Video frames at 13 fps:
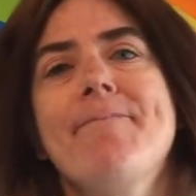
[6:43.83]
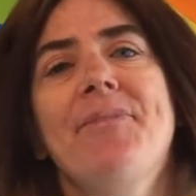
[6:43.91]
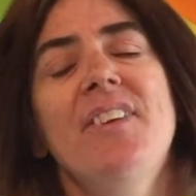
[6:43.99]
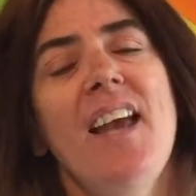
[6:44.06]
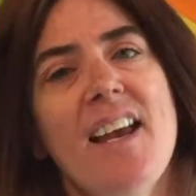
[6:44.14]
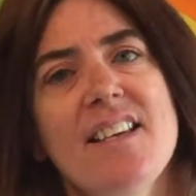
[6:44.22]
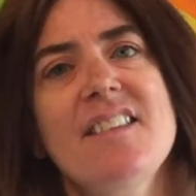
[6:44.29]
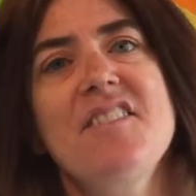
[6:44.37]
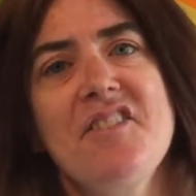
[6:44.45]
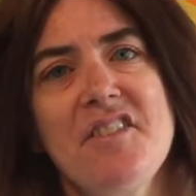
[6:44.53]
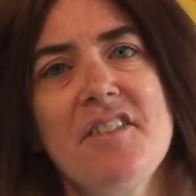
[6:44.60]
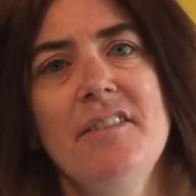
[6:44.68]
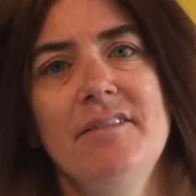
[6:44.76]

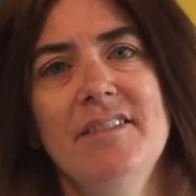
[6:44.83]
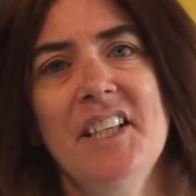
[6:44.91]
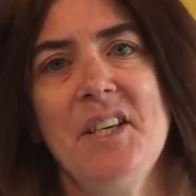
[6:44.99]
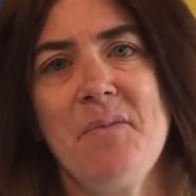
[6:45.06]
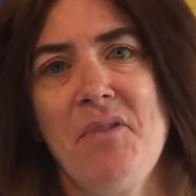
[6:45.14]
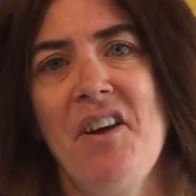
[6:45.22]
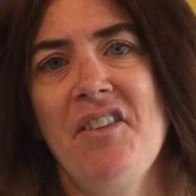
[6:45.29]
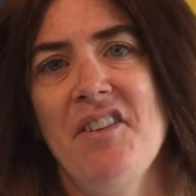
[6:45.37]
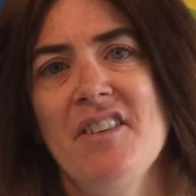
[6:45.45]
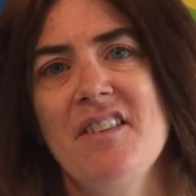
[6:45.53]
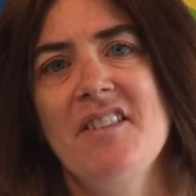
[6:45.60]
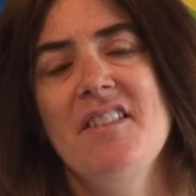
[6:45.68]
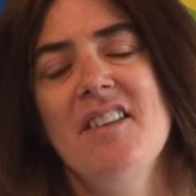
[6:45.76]
tests his
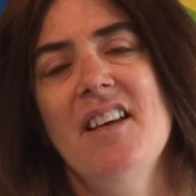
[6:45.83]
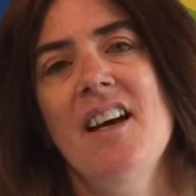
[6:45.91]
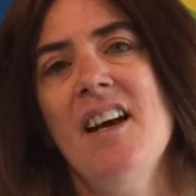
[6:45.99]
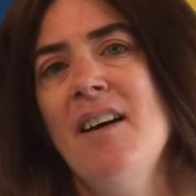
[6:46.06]
brothers.